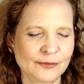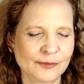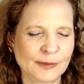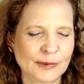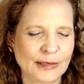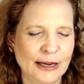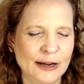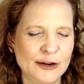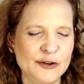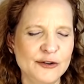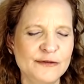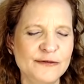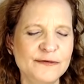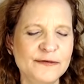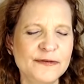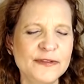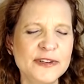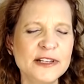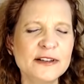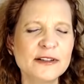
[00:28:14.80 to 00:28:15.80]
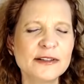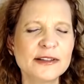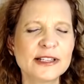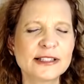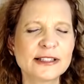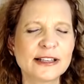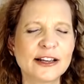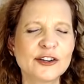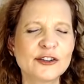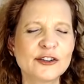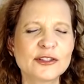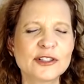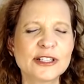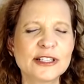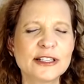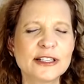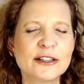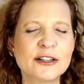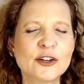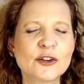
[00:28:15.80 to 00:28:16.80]
And you feel this
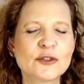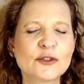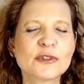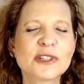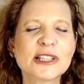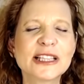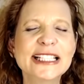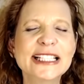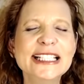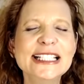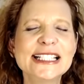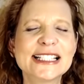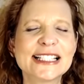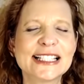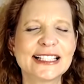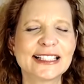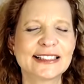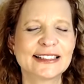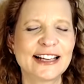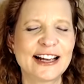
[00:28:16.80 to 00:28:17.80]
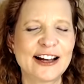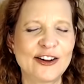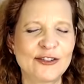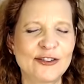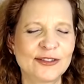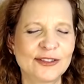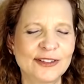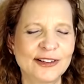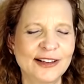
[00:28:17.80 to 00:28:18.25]
energy releasing now.